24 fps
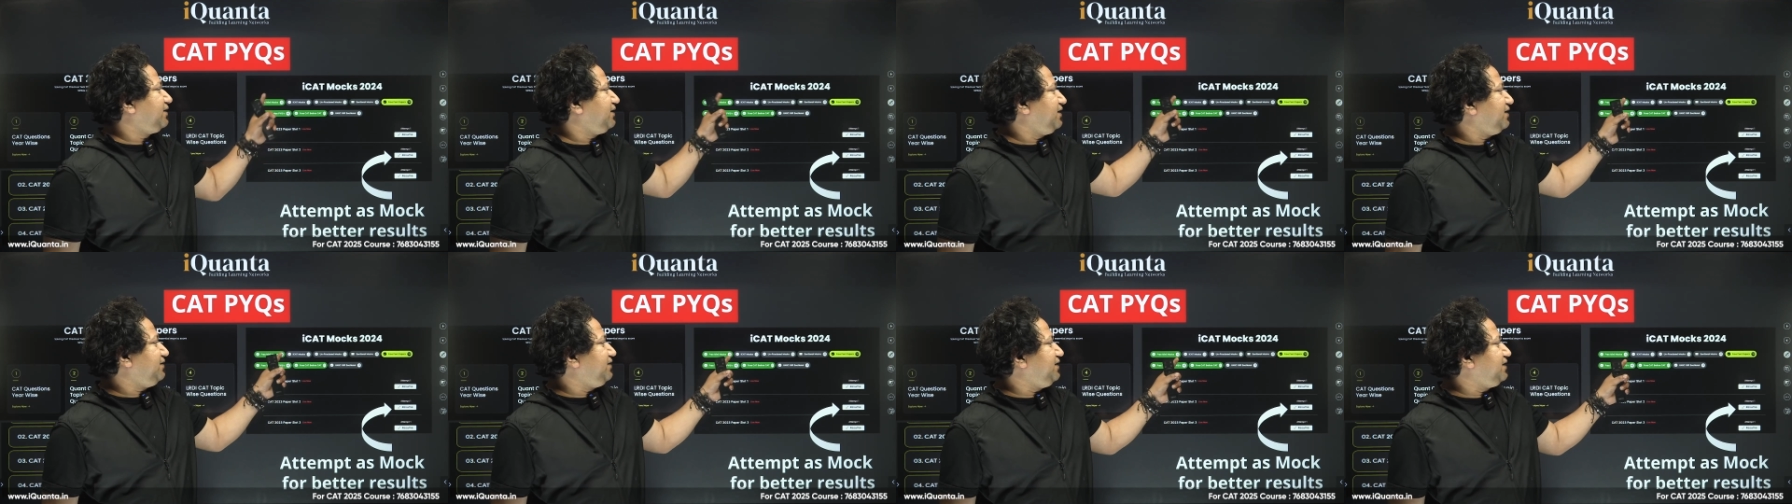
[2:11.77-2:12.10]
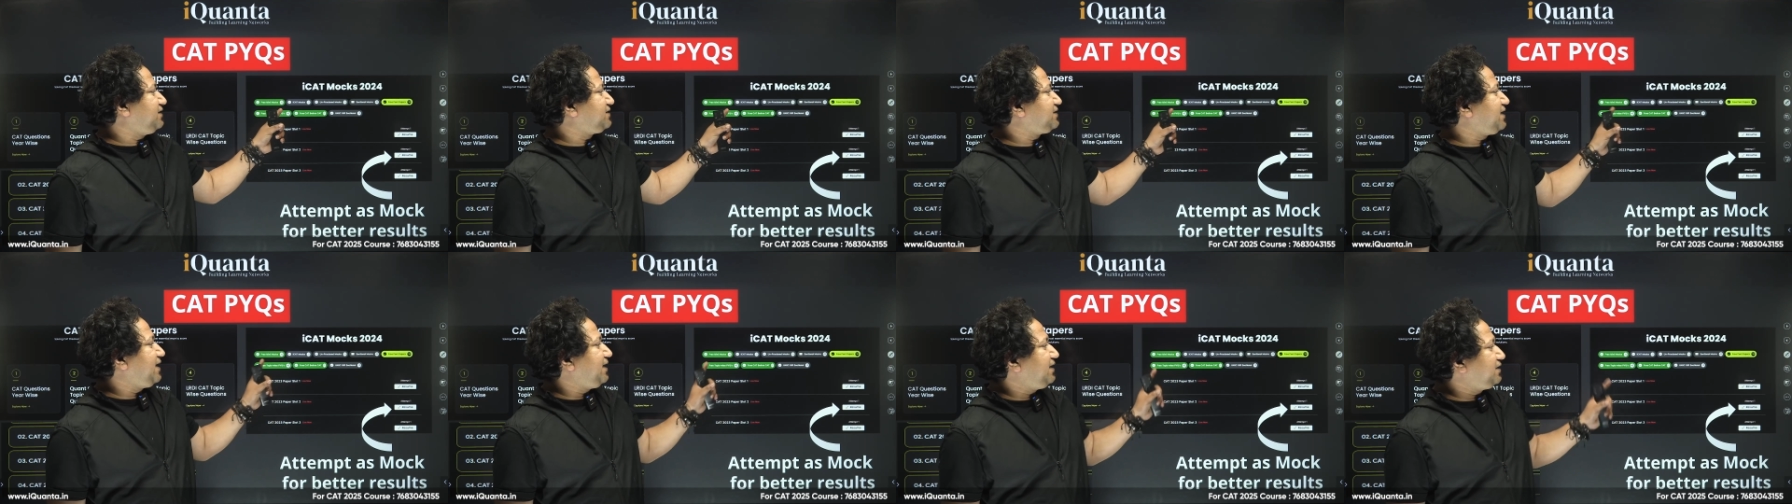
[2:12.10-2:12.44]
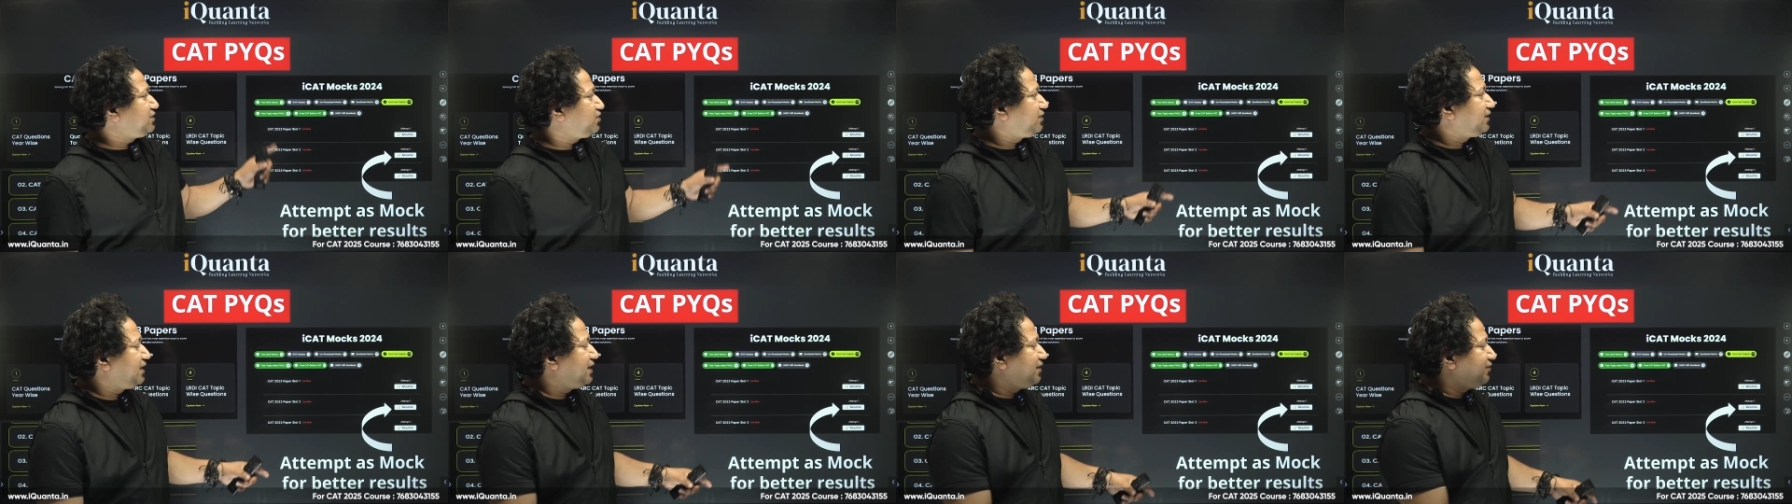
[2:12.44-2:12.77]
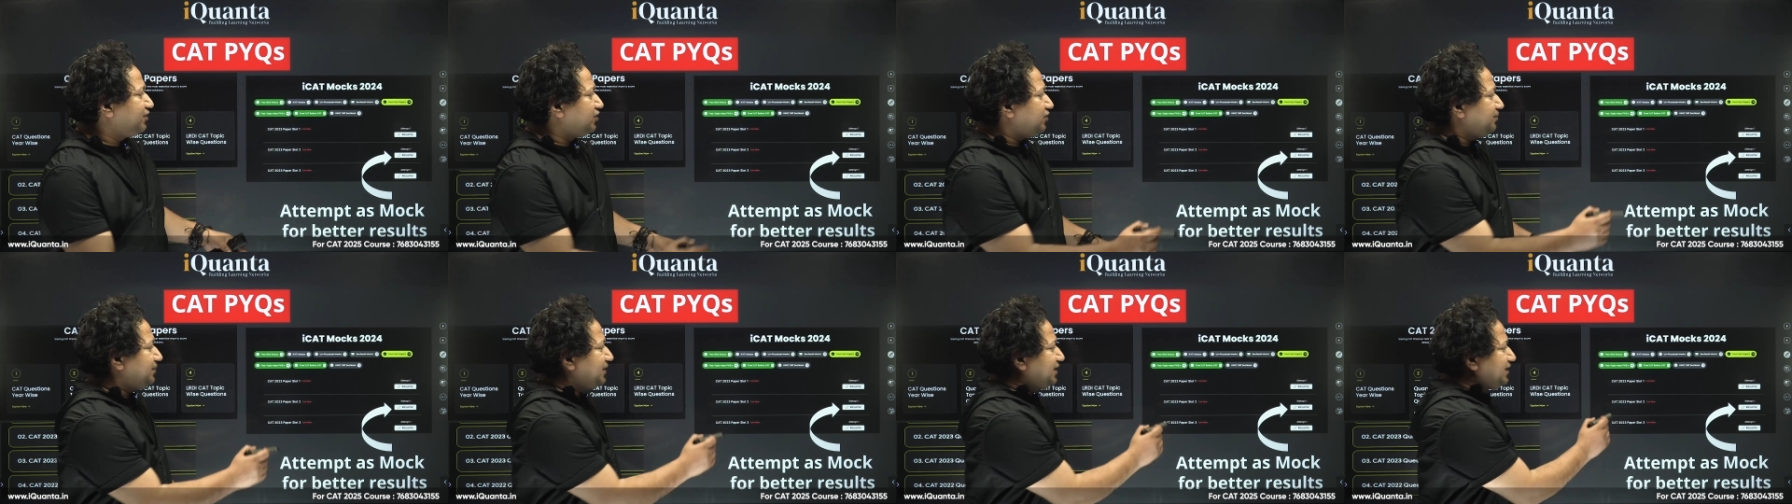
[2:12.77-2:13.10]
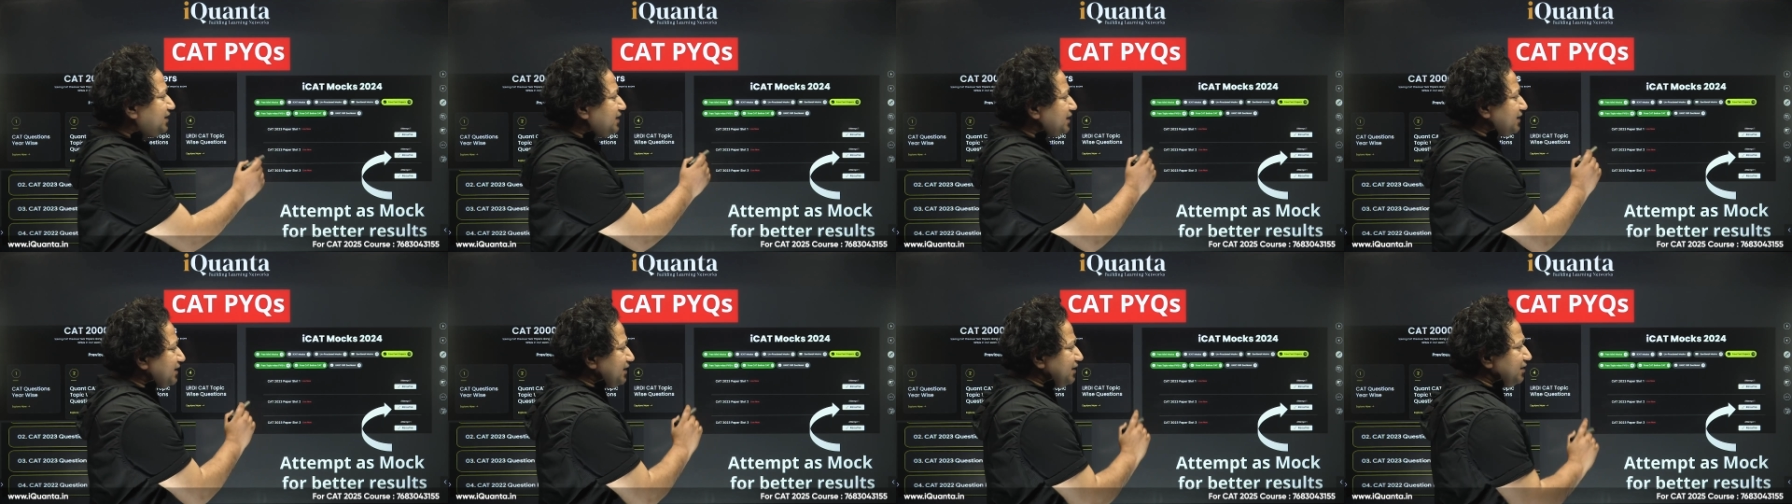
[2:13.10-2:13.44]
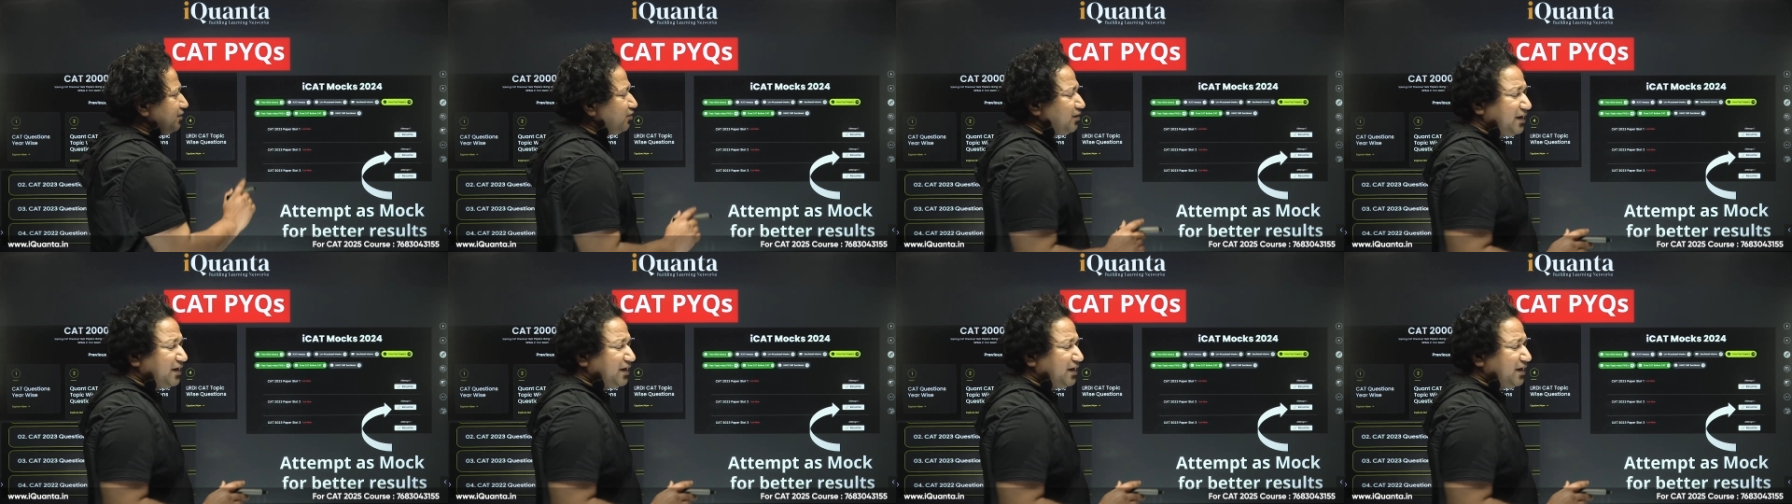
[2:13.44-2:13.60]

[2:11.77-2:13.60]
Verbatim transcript: these things, so they will be getting, you know,